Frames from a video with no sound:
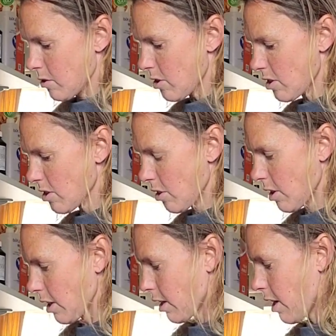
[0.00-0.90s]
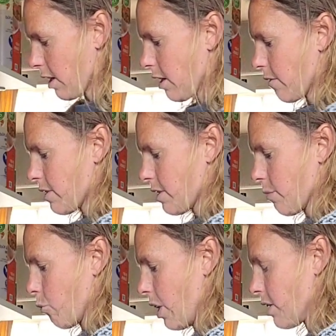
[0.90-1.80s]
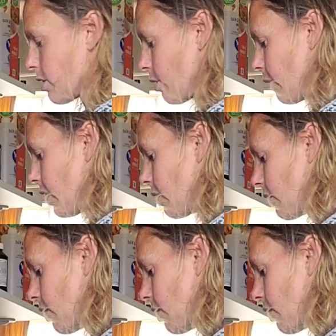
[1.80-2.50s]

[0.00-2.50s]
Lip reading: Just so that it kind of gives some weight to it.